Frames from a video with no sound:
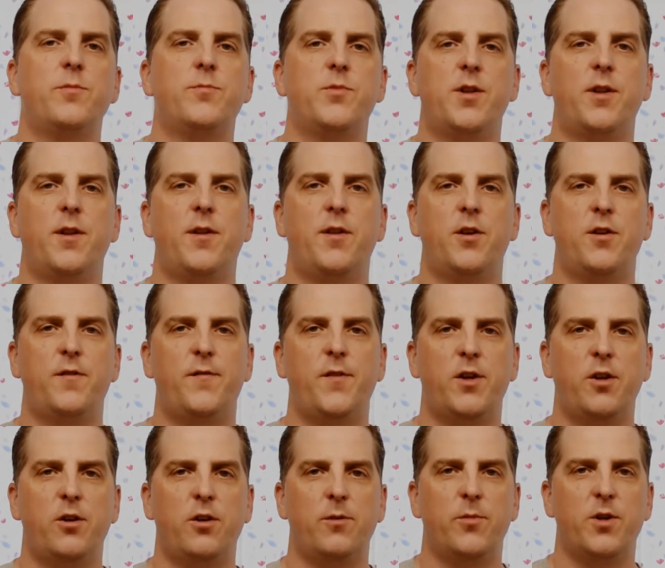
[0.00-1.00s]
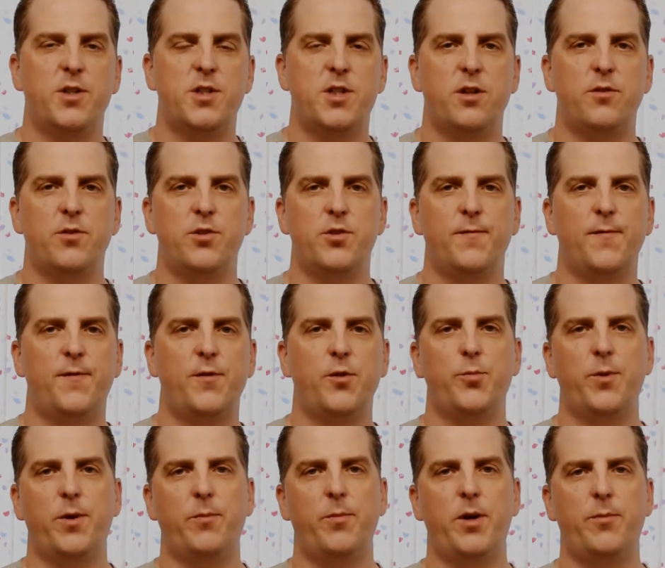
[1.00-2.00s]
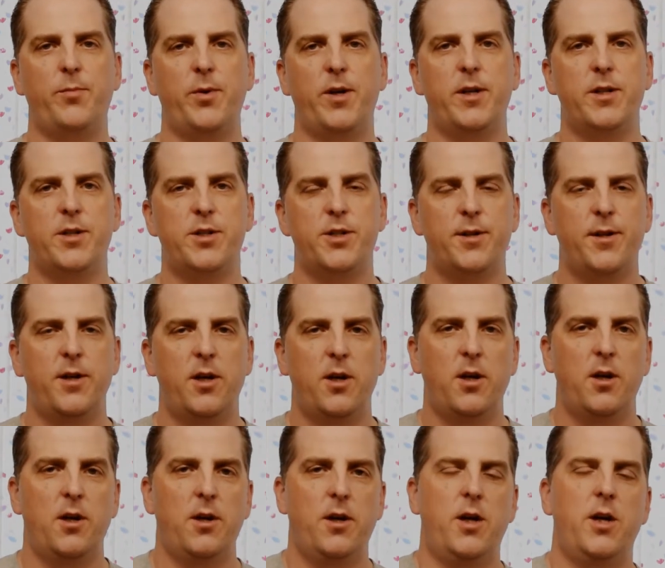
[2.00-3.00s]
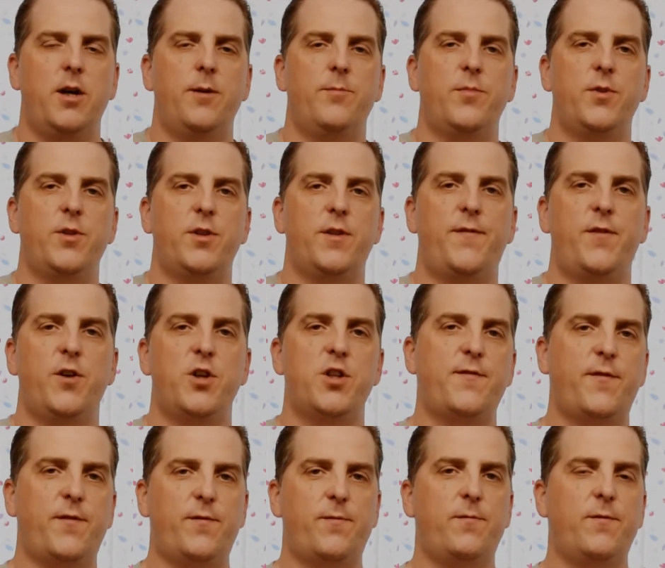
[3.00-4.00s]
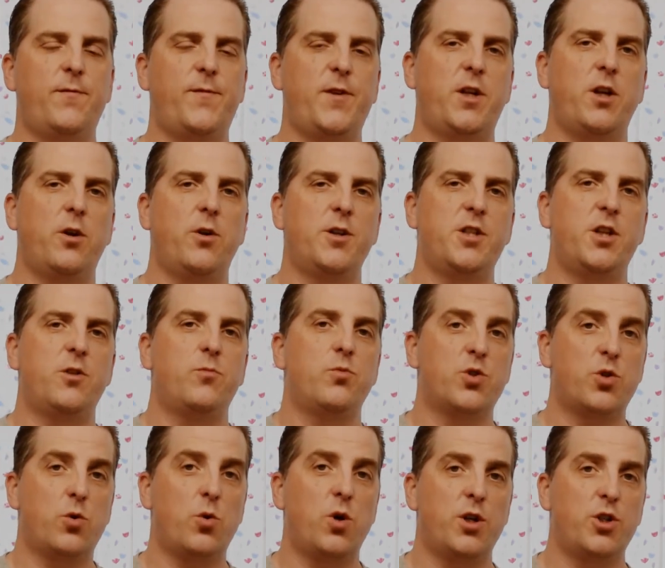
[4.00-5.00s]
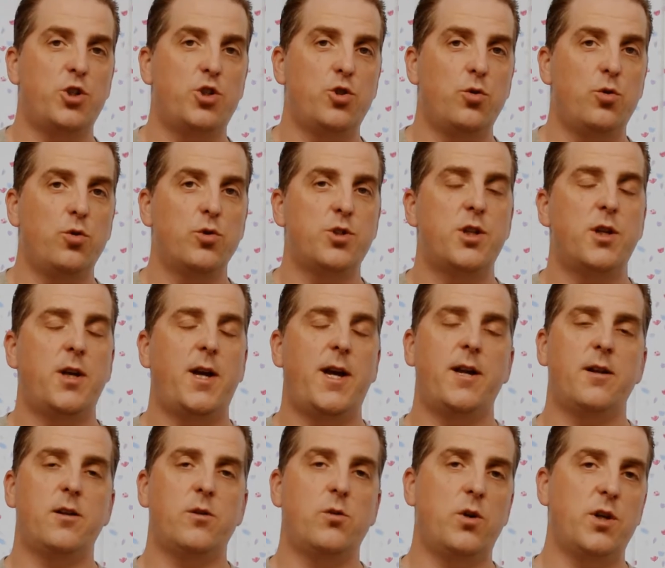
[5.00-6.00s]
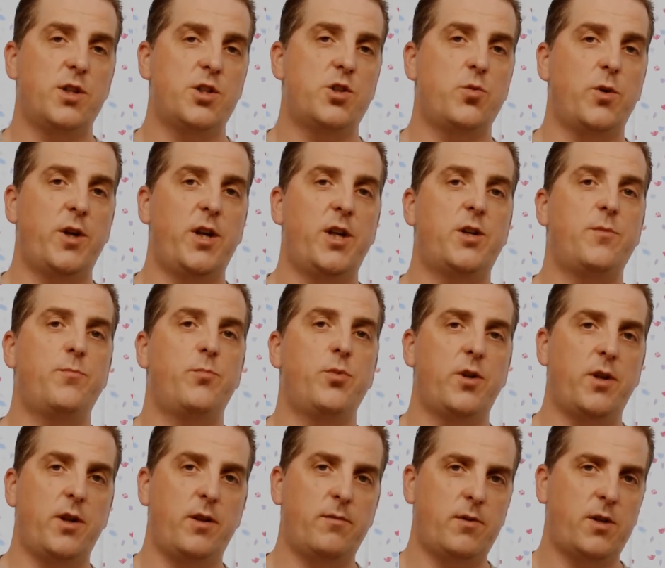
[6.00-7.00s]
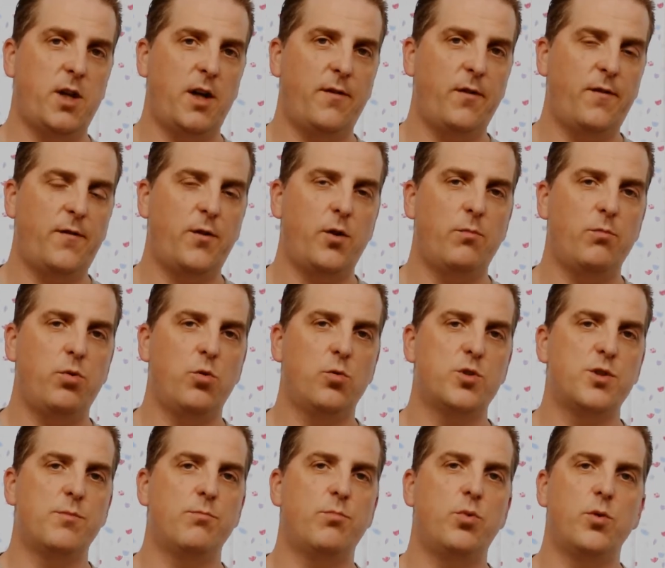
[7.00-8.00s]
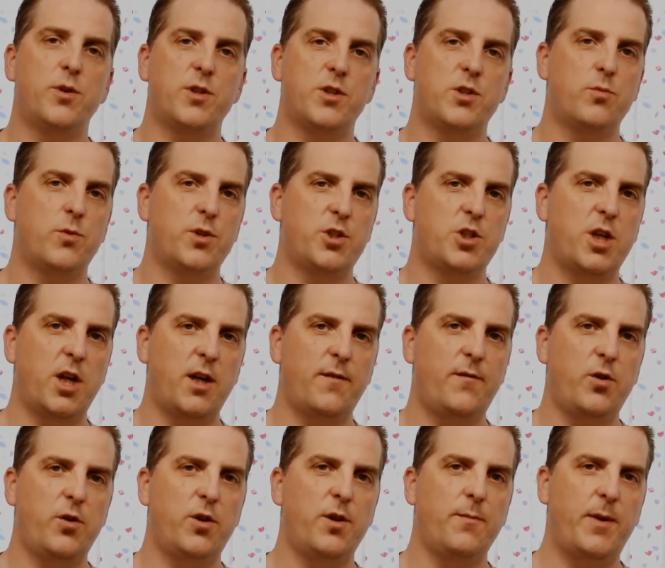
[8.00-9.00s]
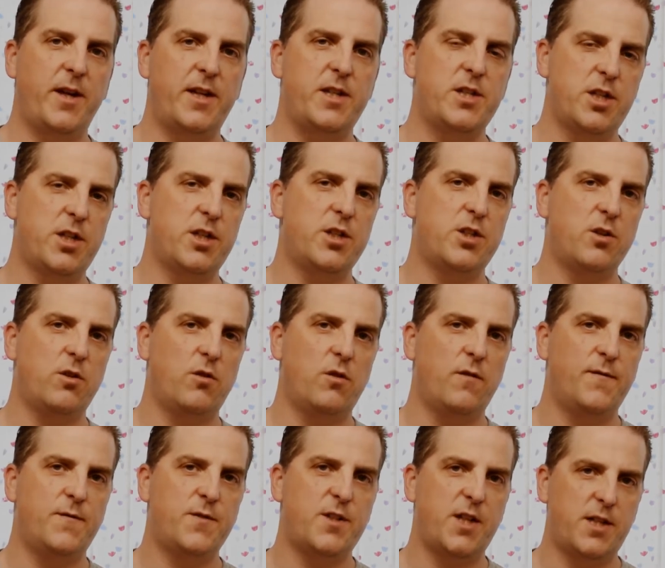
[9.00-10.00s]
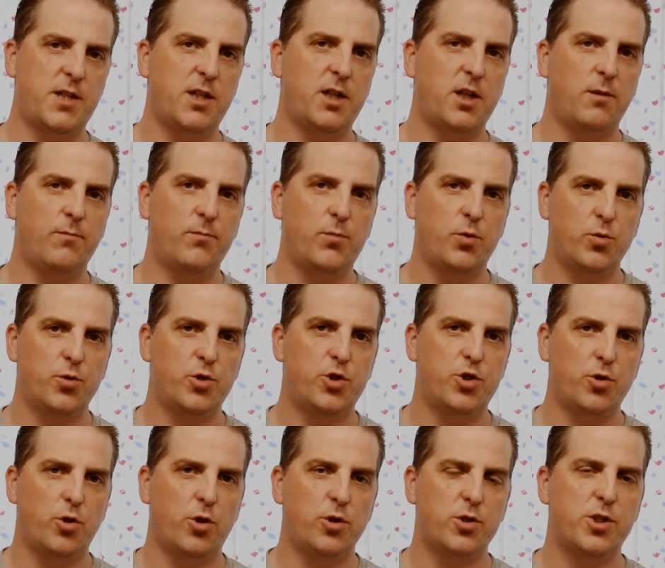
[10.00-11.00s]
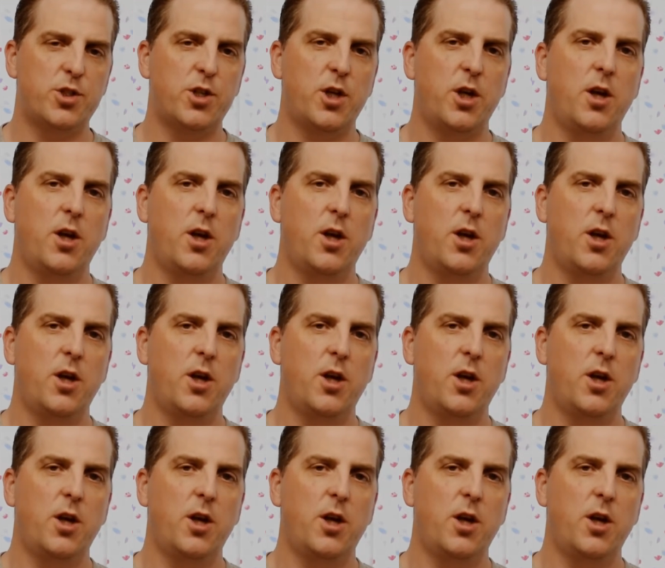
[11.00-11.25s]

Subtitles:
to the third video in my series on filming puppets. The first video I did was quite short and quite sweet, but it gave a few important points which gave you the basis of setting up your shots.